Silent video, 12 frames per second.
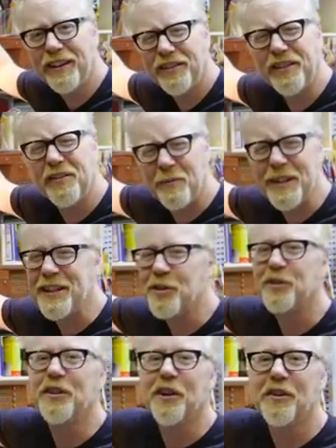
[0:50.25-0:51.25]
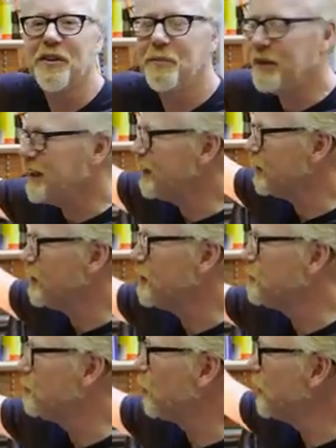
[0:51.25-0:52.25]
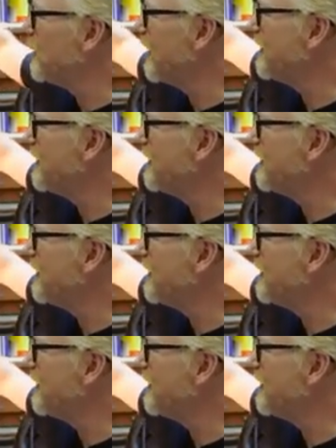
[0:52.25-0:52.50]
Actually, it's about a year younger than me, born in